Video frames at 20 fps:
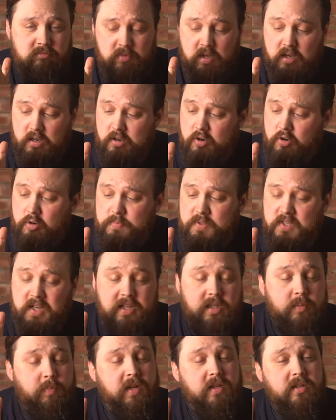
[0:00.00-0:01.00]

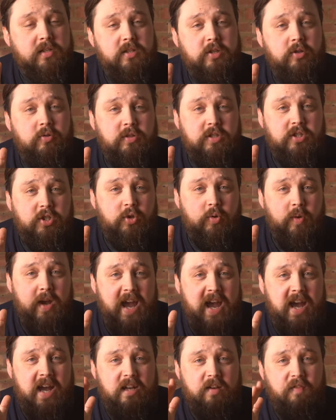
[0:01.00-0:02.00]
object, but as soon as you
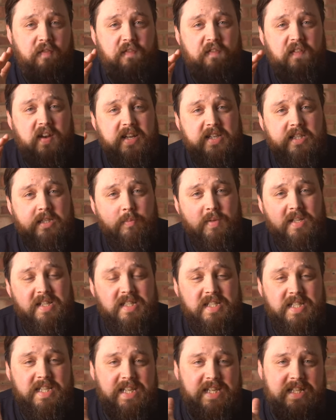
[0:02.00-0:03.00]
add
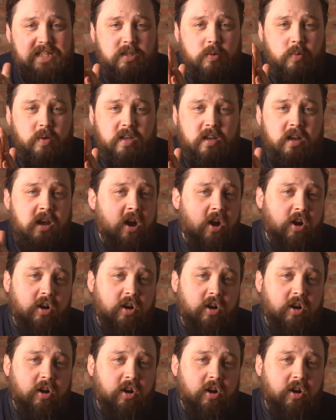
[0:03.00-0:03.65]
flexibility into it,